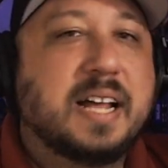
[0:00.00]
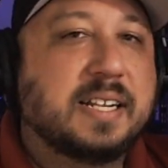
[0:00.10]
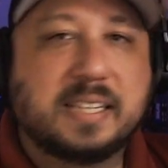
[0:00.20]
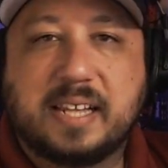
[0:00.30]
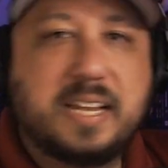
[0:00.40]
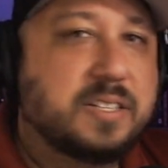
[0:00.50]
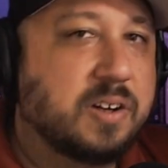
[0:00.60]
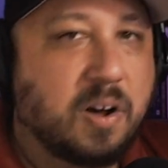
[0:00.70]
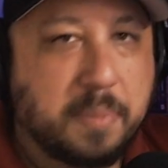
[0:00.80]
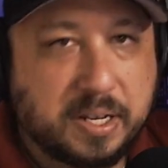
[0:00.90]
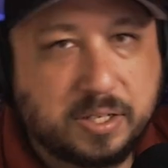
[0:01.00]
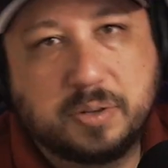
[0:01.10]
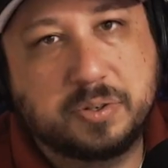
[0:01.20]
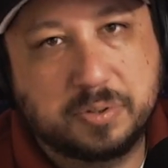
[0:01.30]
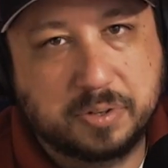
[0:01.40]
Links to all my
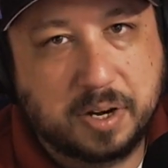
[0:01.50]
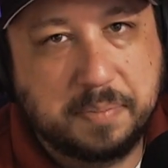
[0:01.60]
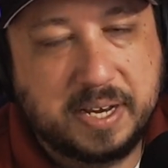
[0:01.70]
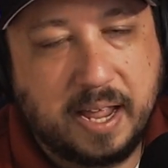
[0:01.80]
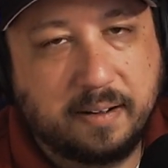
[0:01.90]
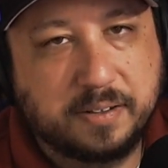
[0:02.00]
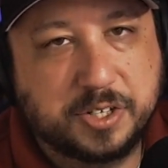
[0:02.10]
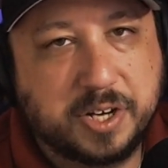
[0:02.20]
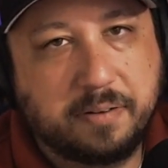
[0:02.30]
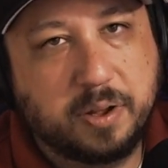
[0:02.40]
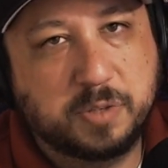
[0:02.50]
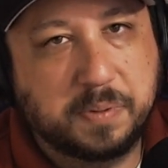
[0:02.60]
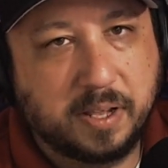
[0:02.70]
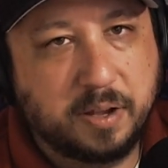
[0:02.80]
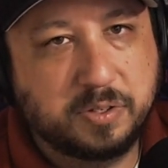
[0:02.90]
socials are going to be down in the show notes
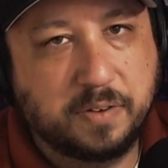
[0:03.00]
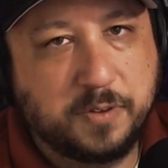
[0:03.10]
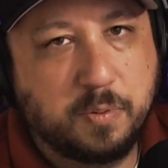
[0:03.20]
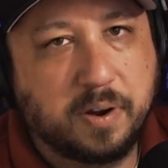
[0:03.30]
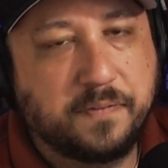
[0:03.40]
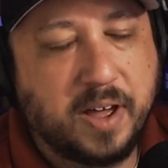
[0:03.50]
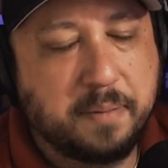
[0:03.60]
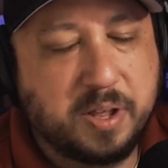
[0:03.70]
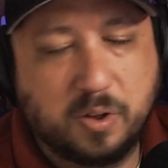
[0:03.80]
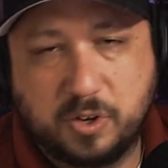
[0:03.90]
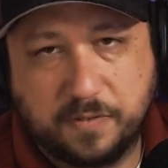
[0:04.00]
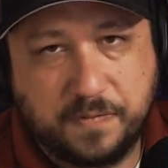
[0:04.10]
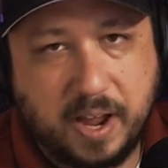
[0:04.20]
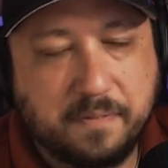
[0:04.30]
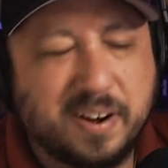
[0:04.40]
below. So if you want to find me on your
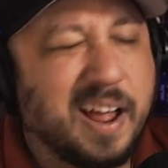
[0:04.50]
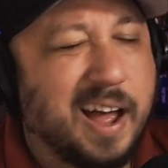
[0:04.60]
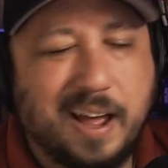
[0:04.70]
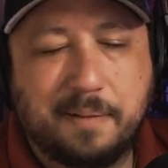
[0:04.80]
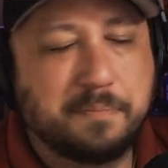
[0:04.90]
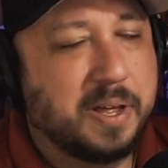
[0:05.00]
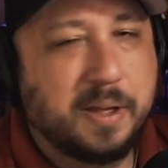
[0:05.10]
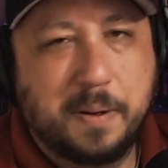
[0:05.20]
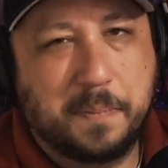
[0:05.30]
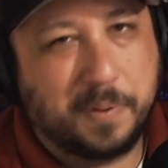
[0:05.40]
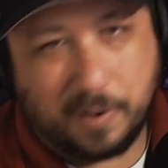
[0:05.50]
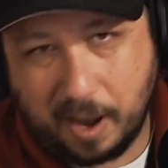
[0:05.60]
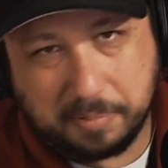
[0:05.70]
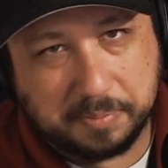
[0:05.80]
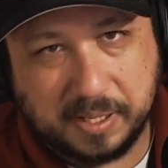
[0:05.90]
favorite, I'm
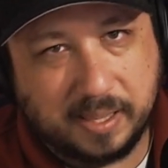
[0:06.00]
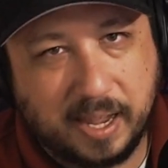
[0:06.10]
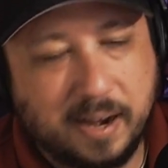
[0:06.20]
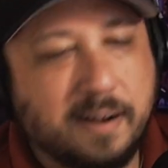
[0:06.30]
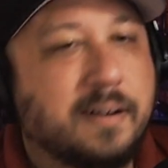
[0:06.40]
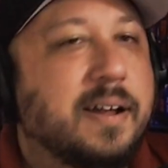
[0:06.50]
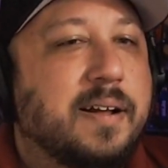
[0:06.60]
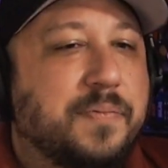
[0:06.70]
probably there.